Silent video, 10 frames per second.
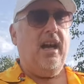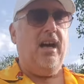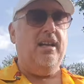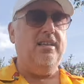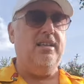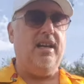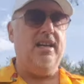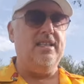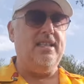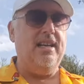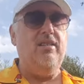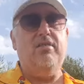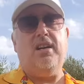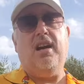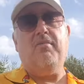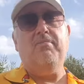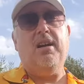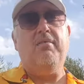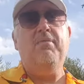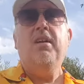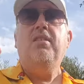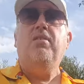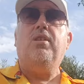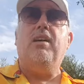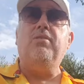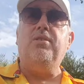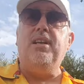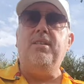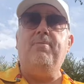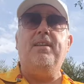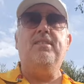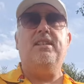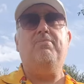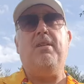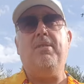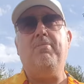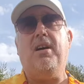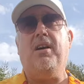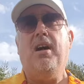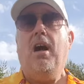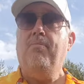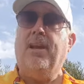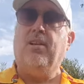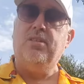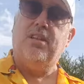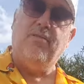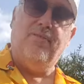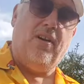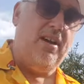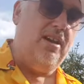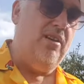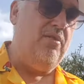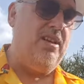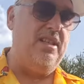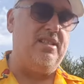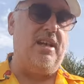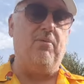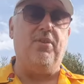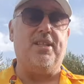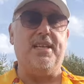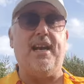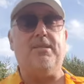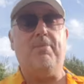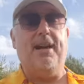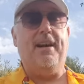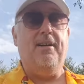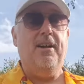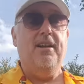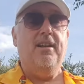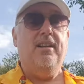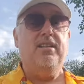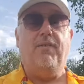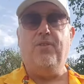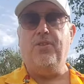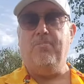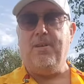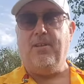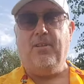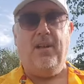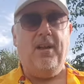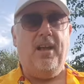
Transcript: and uh, and say, look, come, come, look how good independence is, blah blah blah. And because they're inviting unionists, they want the taxpayer to foot the bill